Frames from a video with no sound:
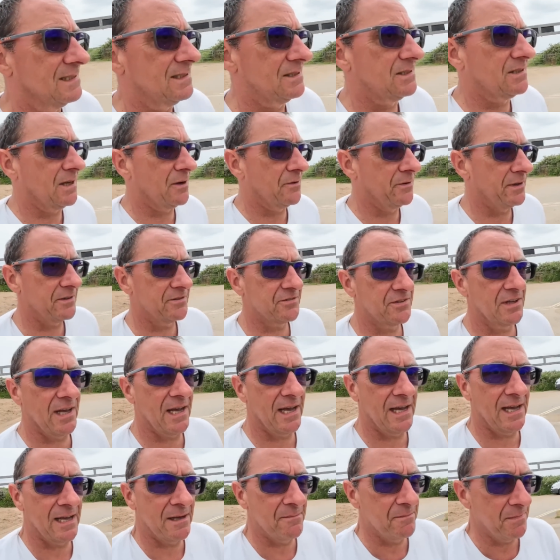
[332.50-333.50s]
So it's
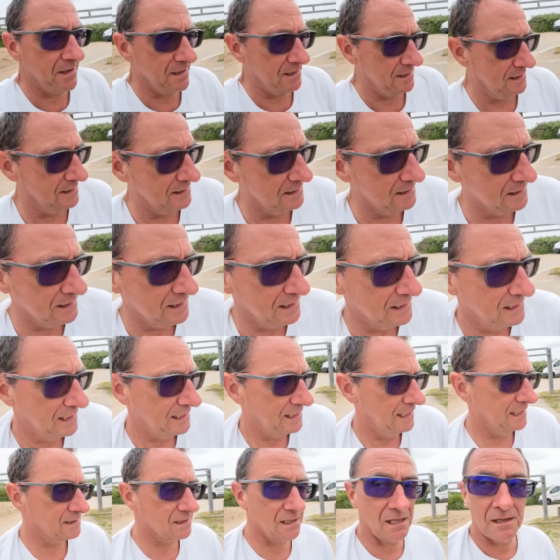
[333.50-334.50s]
a
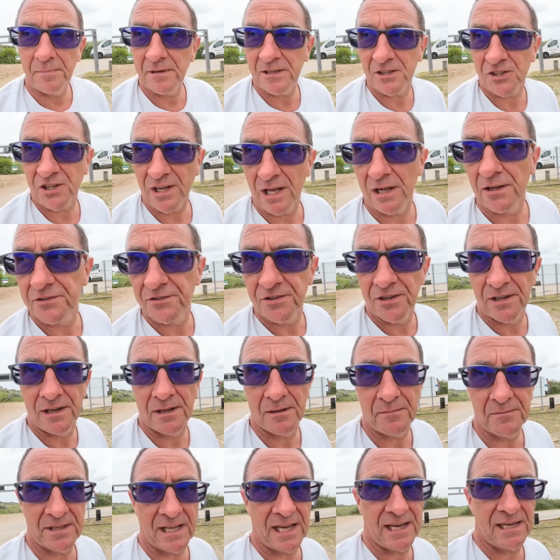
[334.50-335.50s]
little bit sheltered.
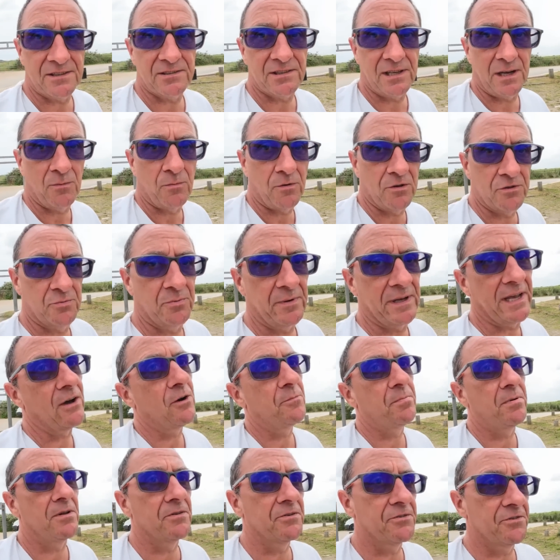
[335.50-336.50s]
I dare say once we get
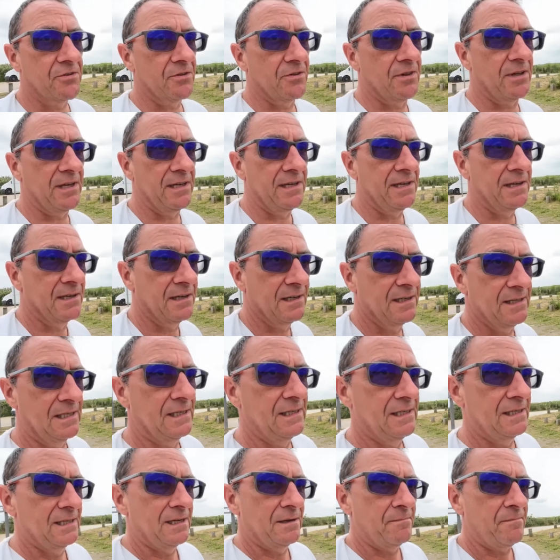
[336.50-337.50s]
up onto the
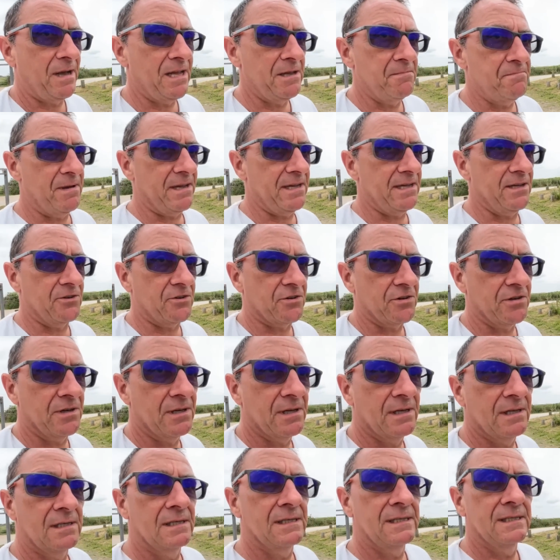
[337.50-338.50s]
main beach,
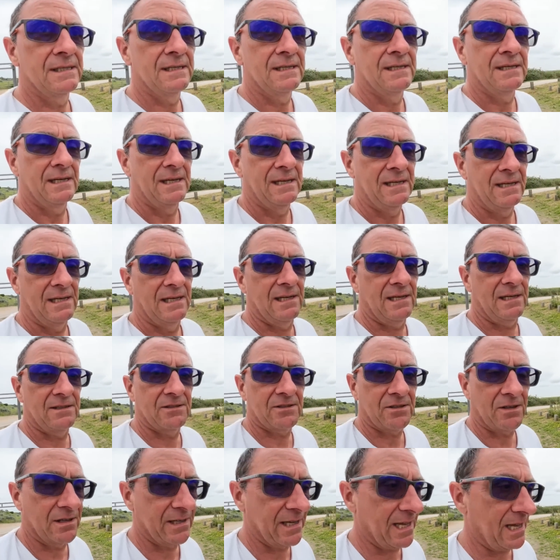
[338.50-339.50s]

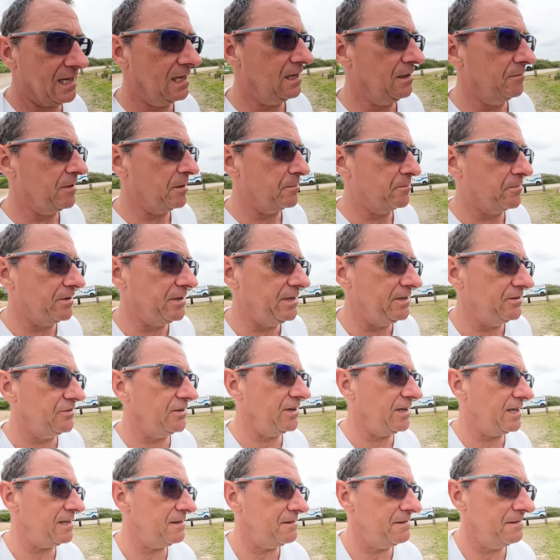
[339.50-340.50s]
it's going to get a little bit
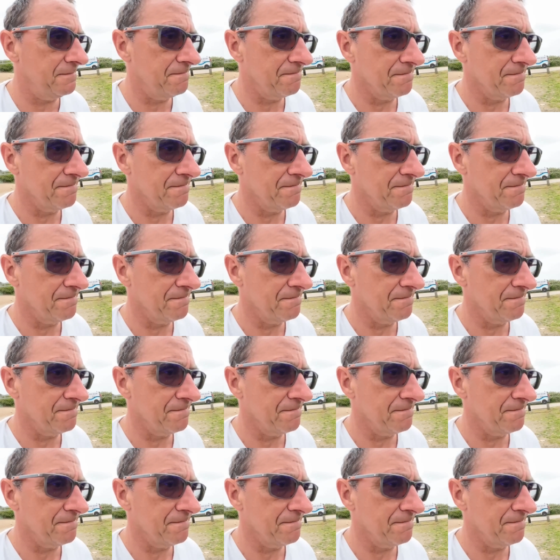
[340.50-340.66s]
breezier.